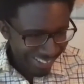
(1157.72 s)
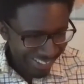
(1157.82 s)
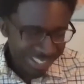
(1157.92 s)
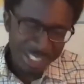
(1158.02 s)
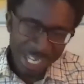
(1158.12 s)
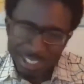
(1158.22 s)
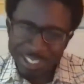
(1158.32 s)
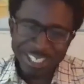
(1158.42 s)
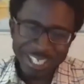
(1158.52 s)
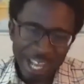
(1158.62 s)

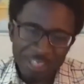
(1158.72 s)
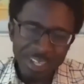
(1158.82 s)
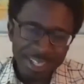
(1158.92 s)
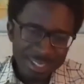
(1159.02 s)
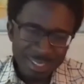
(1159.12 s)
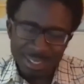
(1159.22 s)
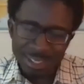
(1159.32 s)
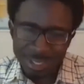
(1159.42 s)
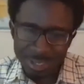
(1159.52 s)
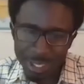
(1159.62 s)
challenging, I think, to
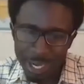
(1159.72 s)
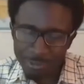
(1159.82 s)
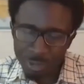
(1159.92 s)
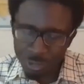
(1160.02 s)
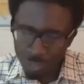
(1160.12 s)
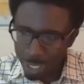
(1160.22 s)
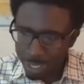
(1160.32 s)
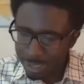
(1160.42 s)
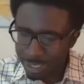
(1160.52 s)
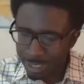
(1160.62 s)
kind of
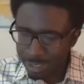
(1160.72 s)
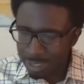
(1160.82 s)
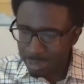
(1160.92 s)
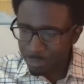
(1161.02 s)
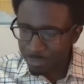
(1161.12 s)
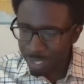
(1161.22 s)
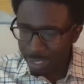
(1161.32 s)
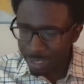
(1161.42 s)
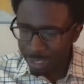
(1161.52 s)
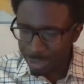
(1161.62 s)
translate some of that
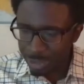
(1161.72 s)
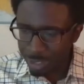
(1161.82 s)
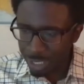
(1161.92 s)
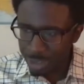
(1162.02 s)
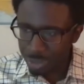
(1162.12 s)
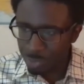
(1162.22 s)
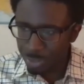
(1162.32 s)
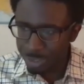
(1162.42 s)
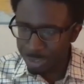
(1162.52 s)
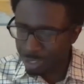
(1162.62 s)
international work
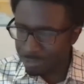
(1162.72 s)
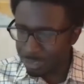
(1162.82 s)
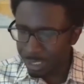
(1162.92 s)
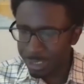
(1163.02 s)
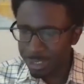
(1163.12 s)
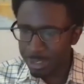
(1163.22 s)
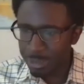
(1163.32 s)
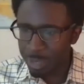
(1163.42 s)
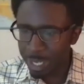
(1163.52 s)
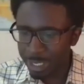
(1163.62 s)
to conversations
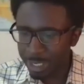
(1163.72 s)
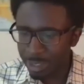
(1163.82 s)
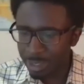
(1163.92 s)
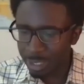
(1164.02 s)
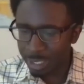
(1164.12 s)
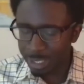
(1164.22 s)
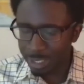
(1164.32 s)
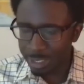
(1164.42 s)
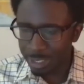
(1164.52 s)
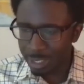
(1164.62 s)
back here
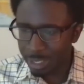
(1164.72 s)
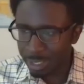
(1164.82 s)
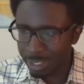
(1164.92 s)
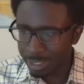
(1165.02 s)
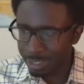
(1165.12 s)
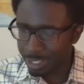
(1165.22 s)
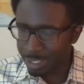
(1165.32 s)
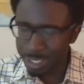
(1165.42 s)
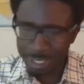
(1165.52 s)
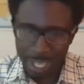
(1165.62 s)
in
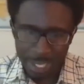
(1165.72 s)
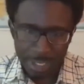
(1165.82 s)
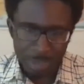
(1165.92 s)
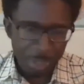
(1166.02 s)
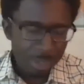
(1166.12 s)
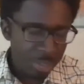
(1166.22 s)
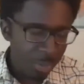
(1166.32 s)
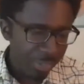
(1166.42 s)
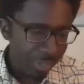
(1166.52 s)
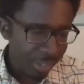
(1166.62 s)
Canada, but also I
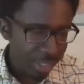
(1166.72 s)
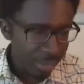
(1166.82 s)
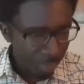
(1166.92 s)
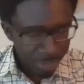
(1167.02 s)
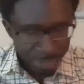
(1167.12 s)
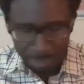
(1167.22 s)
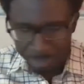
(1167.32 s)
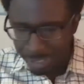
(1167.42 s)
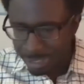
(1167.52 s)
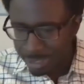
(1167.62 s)
think important
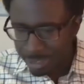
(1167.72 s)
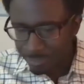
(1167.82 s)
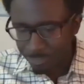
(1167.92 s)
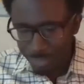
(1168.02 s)
because of